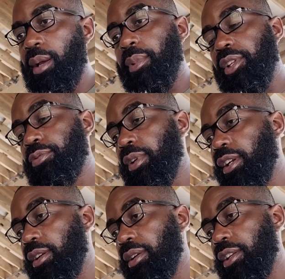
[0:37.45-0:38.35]
But this one
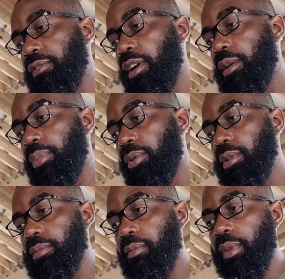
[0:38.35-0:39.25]
here is very
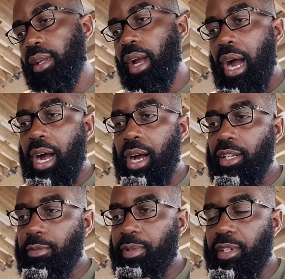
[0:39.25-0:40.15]
important,
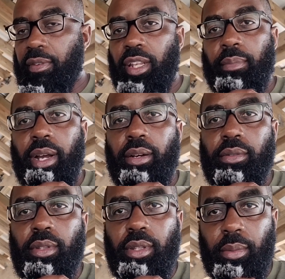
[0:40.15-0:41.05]
uh, specifically about
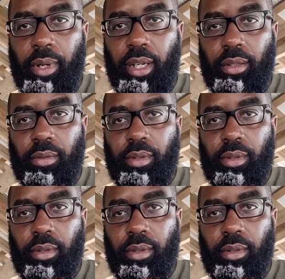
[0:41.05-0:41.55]
the money,